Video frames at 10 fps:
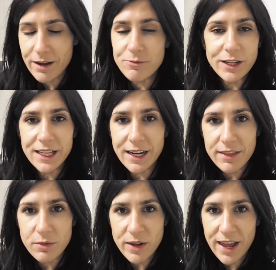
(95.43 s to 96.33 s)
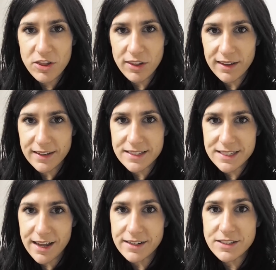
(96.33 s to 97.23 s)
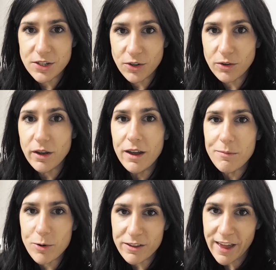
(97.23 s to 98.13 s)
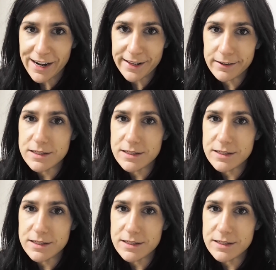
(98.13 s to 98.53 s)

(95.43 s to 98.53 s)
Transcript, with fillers: I'm really glad that we actually decided to book that in,